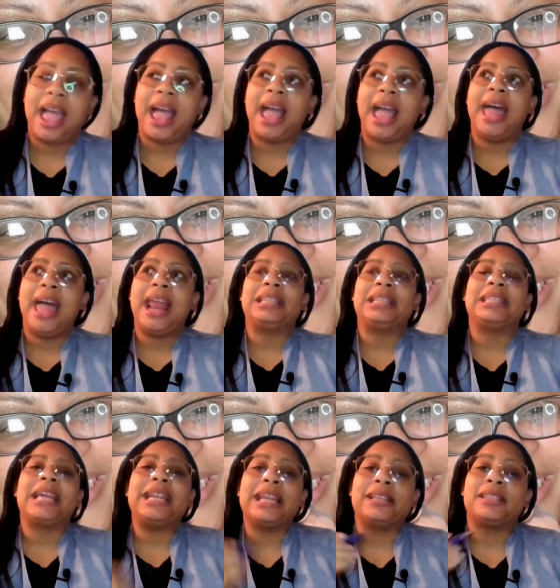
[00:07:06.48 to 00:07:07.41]
And I
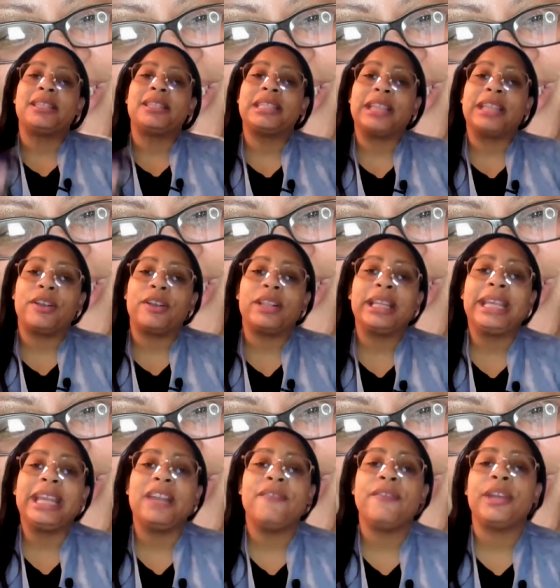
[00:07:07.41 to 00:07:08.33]
say
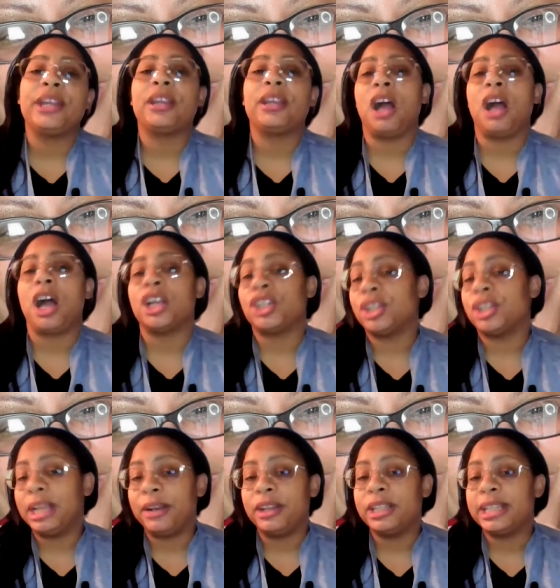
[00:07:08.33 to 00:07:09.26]
necessarily in a very
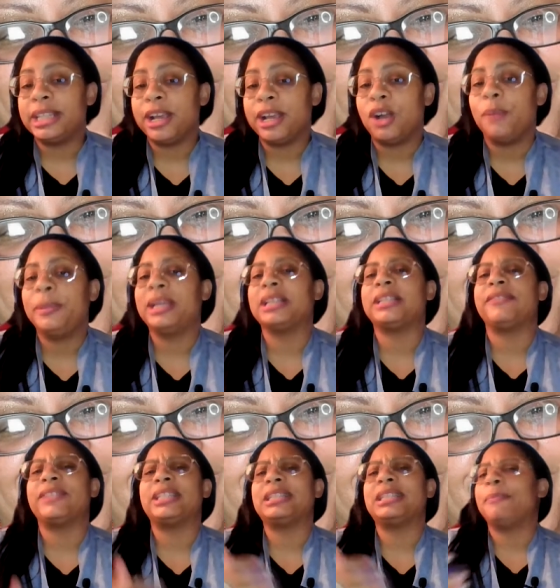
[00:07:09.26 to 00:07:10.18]
cautionary tale, because
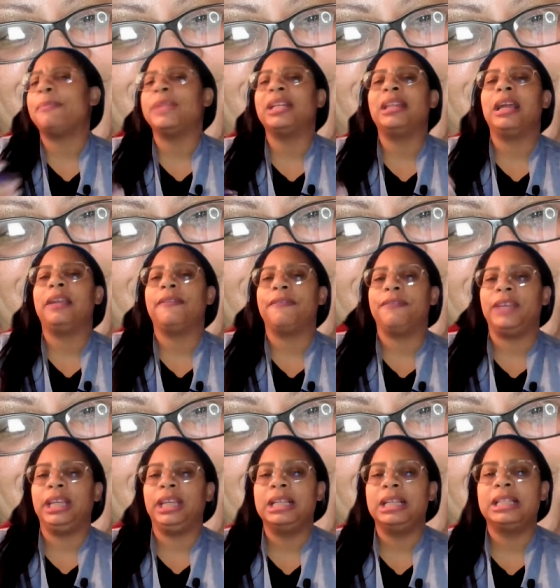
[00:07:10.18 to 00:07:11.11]
if it's something like
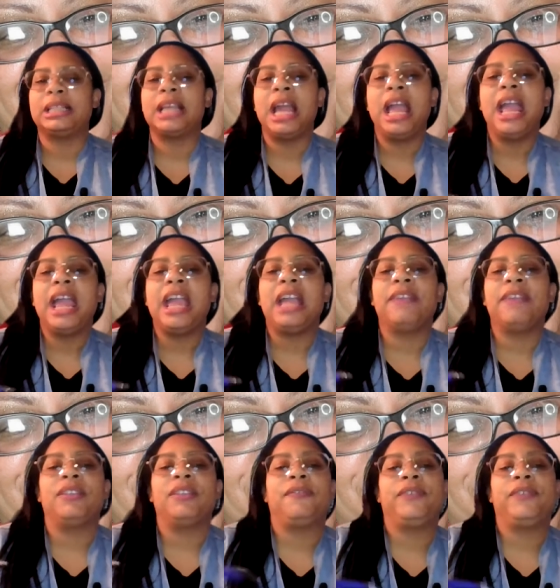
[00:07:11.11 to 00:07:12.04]
fees,
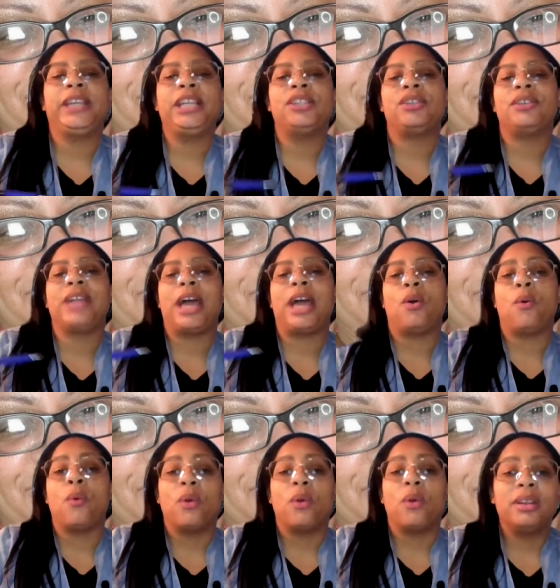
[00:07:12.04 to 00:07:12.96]
if the fees are not
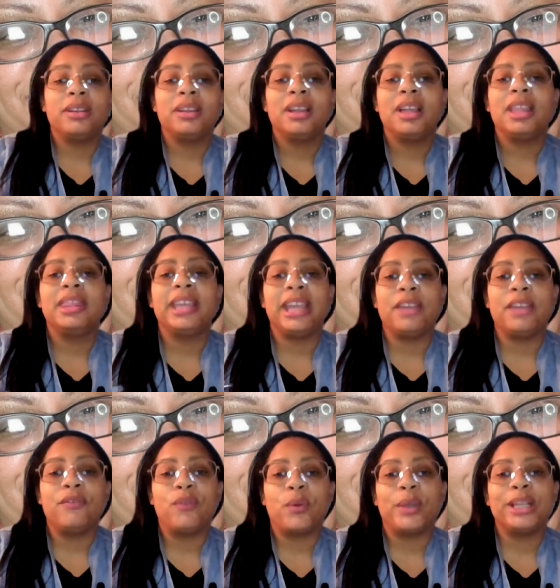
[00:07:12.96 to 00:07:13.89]
on the
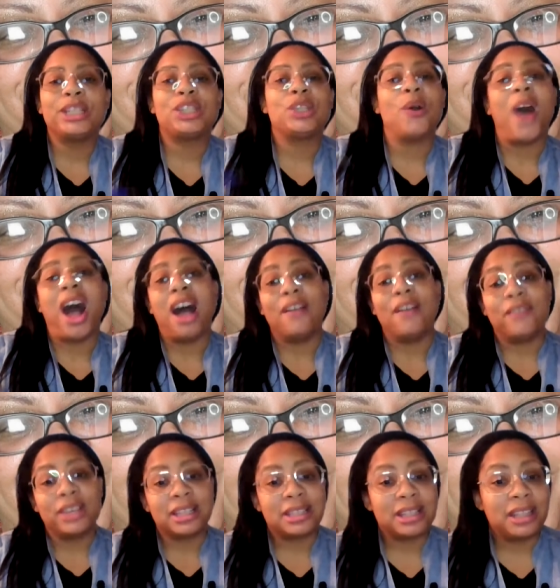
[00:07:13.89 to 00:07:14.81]
invoice, so
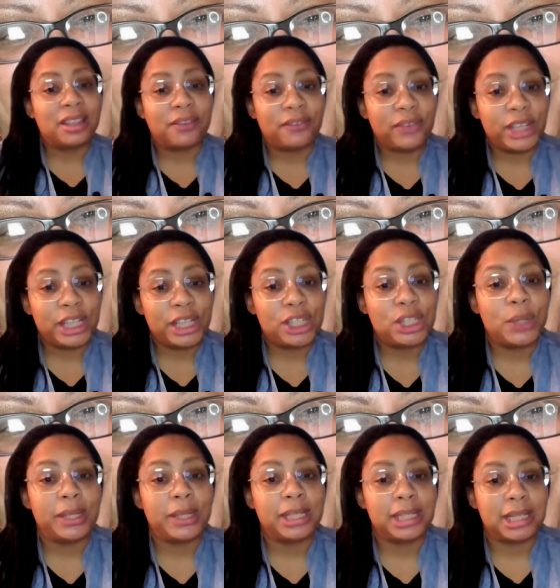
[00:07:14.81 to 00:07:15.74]
obviously the fees
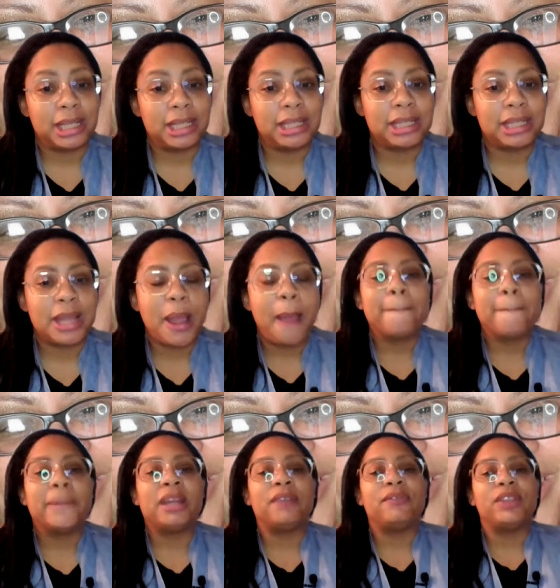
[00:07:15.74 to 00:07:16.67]
don't exist.
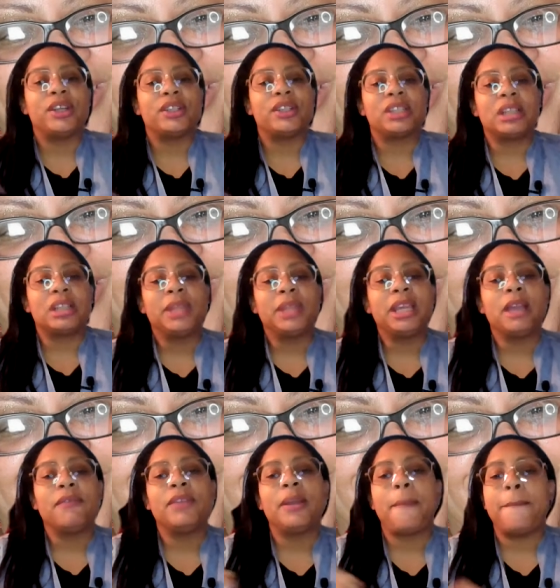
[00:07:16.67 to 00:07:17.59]
But if there's something
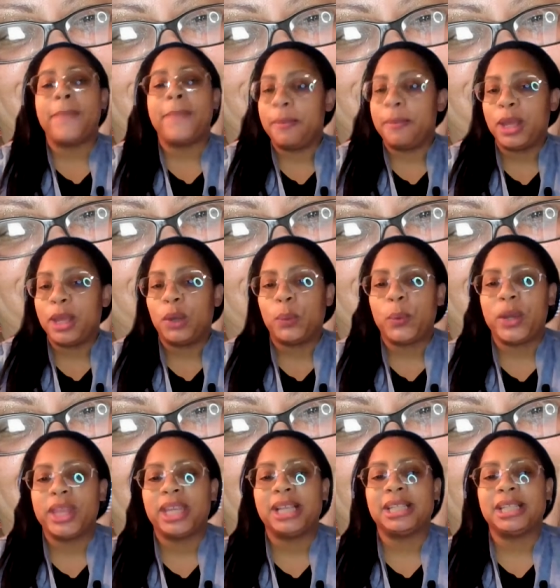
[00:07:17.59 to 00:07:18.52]
of an amendment
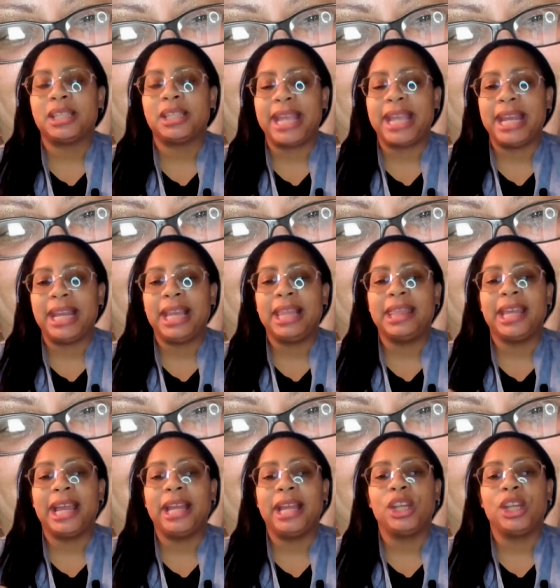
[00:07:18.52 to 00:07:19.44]
where they're stating
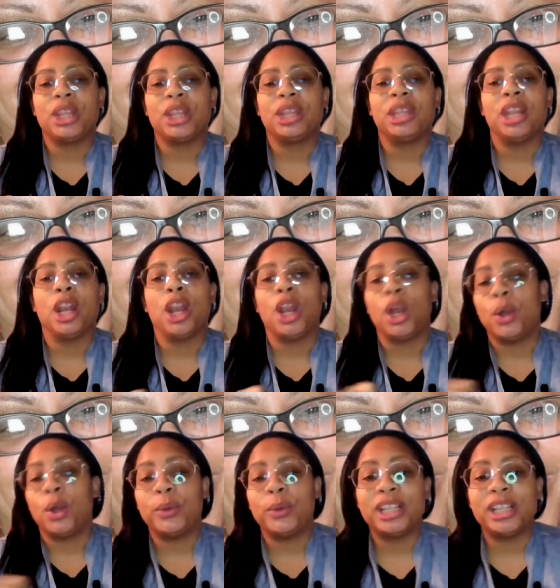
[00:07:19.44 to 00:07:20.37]
that the
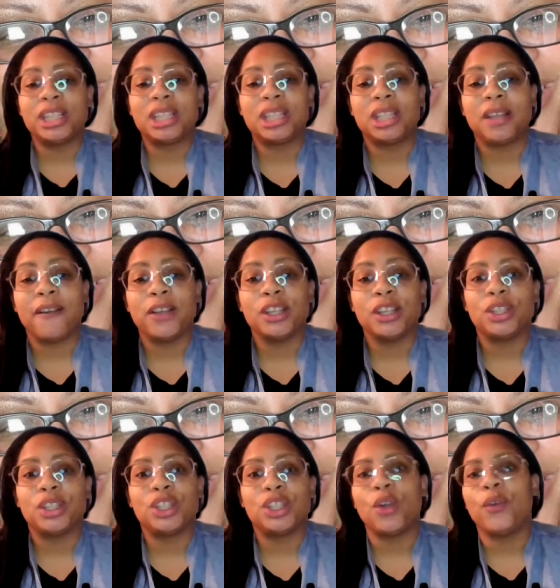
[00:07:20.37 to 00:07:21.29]
loan is
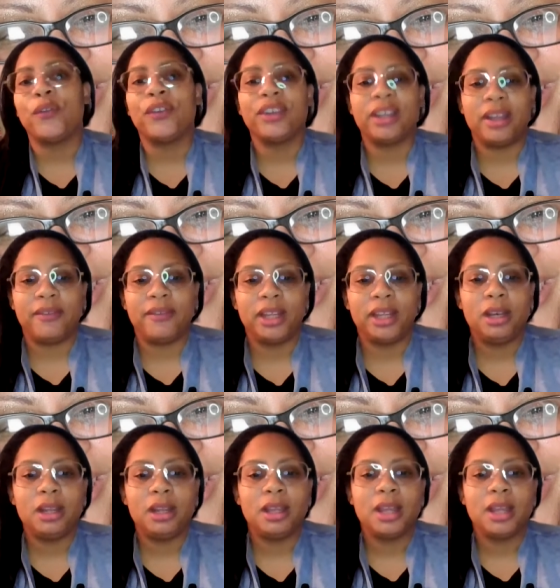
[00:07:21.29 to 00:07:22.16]
so forgiven,